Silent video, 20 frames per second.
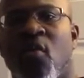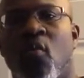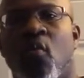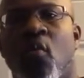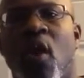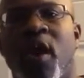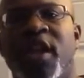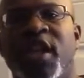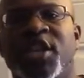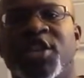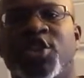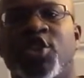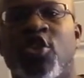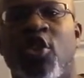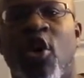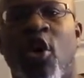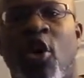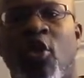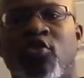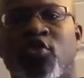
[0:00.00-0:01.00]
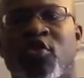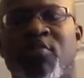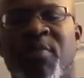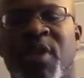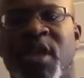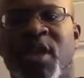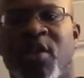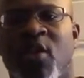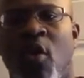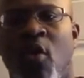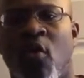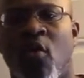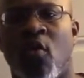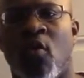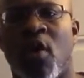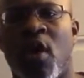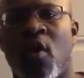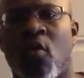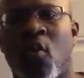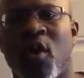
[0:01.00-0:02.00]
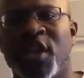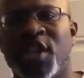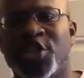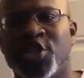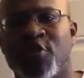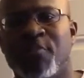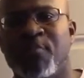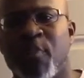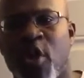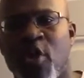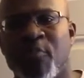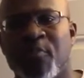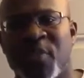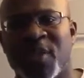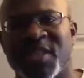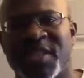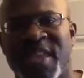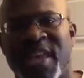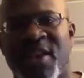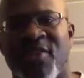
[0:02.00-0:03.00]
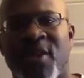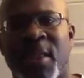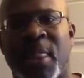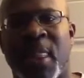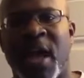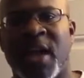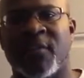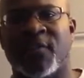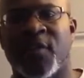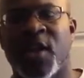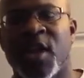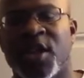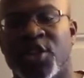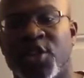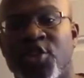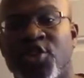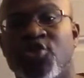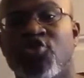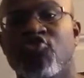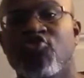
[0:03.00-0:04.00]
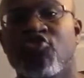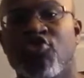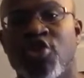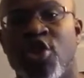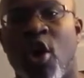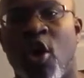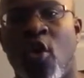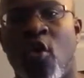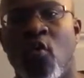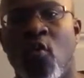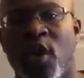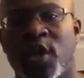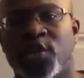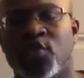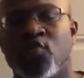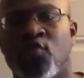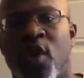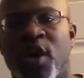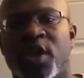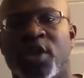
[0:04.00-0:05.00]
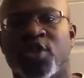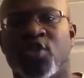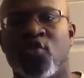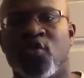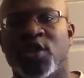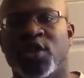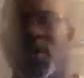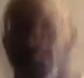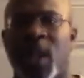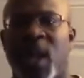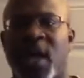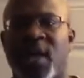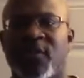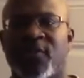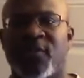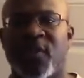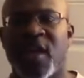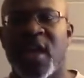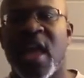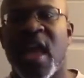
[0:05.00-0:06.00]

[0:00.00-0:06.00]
What is your ultimate goal? What is your purpose here in life? Do you know what you want to do with your life?